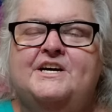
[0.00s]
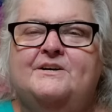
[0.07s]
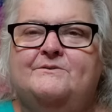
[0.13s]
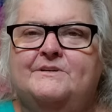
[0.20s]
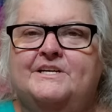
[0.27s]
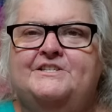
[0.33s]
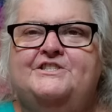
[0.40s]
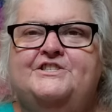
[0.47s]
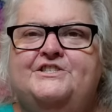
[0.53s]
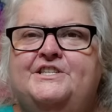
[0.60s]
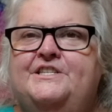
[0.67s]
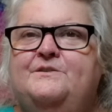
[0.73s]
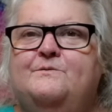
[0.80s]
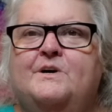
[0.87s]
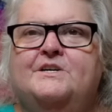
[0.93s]
that when I just
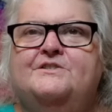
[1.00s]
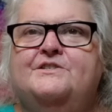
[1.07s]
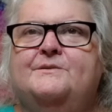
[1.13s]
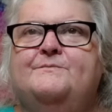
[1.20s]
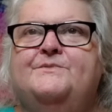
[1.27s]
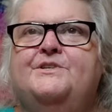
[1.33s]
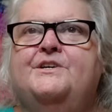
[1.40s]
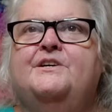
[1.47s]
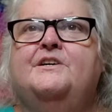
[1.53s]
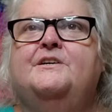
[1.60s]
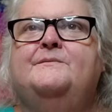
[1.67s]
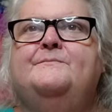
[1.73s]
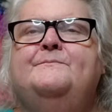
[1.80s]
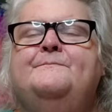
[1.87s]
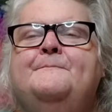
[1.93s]
need to watch something
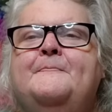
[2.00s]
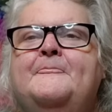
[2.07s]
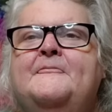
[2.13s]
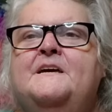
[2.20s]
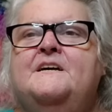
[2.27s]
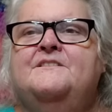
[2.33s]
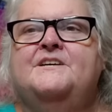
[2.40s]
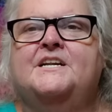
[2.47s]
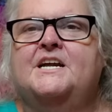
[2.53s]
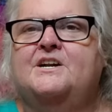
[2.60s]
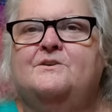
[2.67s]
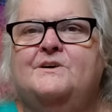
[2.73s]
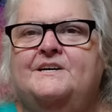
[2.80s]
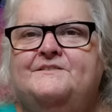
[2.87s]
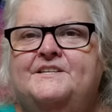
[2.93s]
dumb that I
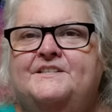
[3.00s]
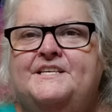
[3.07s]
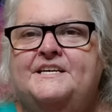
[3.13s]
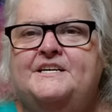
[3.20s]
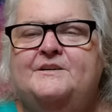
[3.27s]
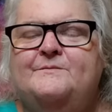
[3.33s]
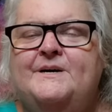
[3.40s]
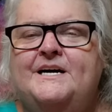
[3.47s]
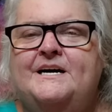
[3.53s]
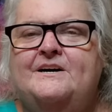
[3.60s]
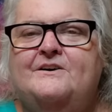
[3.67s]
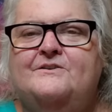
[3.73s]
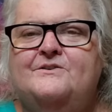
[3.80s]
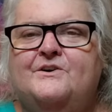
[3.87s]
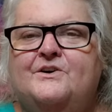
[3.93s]
don't have to think
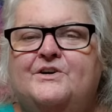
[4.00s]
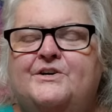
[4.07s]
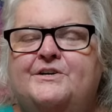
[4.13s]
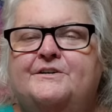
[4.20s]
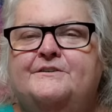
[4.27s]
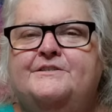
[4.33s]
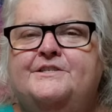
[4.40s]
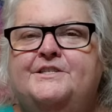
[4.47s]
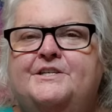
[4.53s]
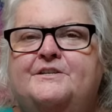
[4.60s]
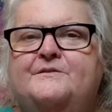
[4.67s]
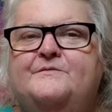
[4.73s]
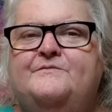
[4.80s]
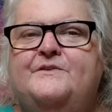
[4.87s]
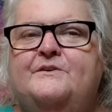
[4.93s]
about or, you
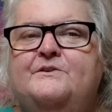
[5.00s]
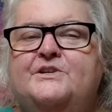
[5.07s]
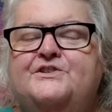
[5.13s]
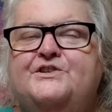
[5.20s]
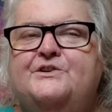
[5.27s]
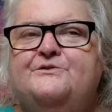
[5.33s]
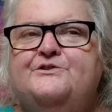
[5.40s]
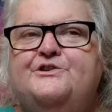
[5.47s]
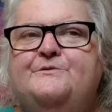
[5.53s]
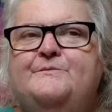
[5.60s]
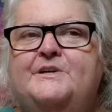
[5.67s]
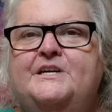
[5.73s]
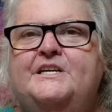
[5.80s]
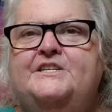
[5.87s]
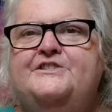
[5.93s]
know, focus on too
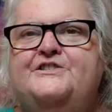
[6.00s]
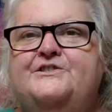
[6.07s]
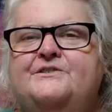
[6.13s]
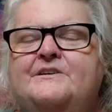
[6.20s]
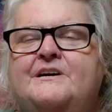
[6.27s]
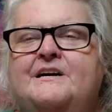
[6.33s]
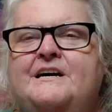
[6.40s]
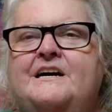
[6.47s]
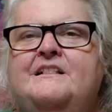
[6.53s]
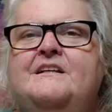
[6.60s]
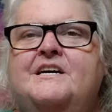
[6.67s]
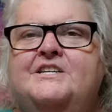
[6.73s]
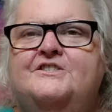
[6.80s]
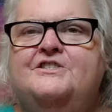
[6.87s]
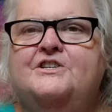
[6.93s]
much. I, I
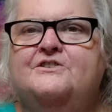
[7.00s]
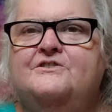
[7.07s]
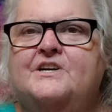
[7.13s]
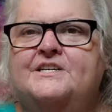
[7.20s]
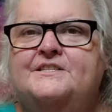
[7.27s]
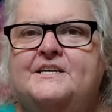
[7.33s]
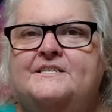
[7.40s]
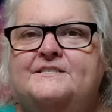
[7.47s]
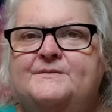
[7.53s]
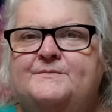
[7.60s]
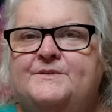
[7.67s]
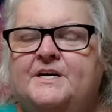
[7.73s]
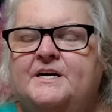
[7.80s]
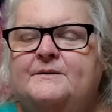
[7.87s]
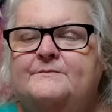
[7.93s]
like shows like that
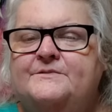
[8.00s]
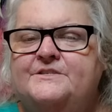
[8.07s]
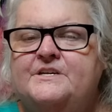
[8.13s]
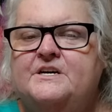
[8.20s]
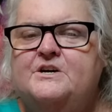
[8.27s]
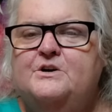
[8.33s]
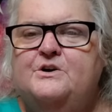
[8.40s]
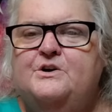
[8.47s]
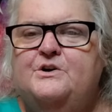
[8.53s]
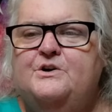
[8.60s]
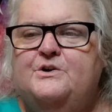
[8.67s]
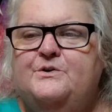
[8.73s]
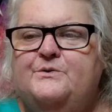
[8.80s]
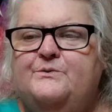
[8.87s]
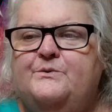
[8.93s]
sometimes
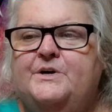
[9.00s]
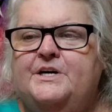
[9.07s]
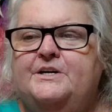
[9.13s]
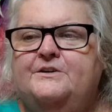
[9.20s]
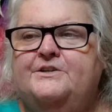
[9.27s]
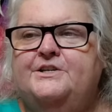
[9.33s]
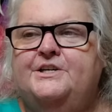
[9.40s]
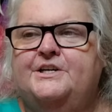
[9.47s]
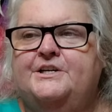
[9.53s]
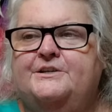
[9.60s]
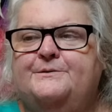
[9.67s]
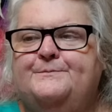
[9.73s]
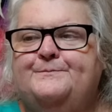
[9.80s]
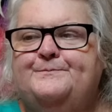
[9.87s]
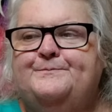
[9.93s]
where, you
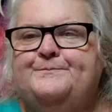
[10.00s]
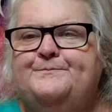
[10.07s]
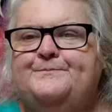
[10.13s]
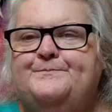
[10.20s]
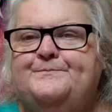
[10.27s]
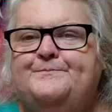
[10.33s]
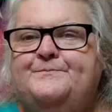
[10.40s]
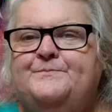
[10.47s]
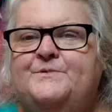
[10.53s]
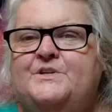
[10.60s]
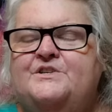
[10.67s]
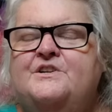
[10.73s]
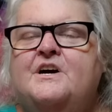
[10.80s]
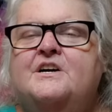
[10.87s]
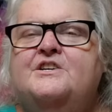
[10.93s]
know,
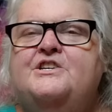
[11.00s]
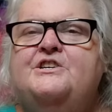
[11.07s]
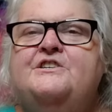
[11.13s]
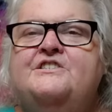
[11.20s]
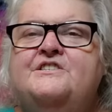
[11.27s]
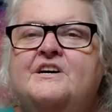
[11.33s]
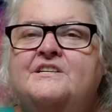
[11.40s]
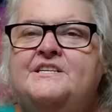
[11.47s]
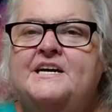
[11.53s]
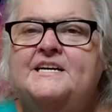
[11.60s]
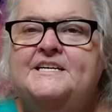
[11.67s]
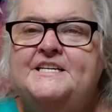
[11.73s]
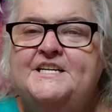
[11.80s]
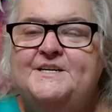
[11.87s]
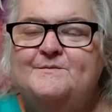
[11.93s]
it's not it's not
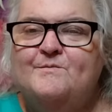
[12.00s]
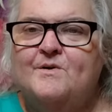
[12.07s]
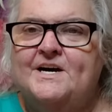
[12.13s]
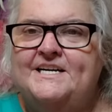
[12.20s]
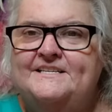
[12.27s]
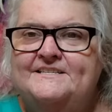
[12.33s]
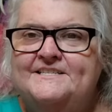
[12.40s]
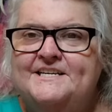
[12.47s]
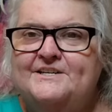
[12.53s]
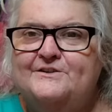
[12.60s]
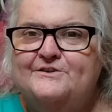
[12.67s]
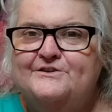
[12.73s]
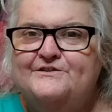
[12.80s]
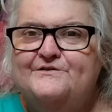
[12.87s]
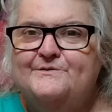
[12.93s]
taking any brain
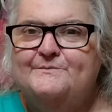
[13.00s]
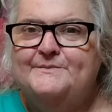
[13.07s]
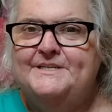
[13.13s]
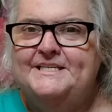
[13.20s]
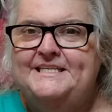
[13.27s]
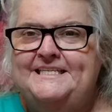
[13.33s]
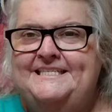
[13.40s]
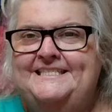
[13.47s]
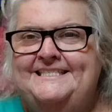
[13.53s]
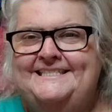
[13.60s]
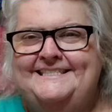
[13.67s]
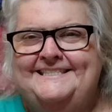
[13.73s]
cells from me.